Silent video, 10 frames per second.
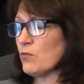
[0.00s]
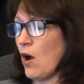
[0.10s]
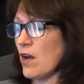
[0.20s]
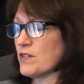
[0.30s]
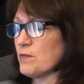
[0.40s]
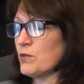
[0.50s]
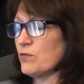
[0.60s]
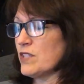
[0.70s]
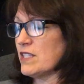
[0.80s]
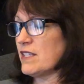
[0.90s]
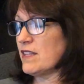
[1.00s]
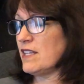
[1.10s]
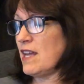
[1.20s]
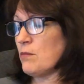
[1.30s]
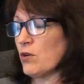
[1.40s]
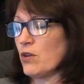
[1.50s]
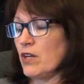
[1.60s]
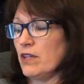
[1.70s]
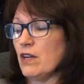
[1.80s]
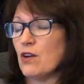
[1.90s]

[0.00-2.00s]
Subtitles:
Ross moved into the neighborhood,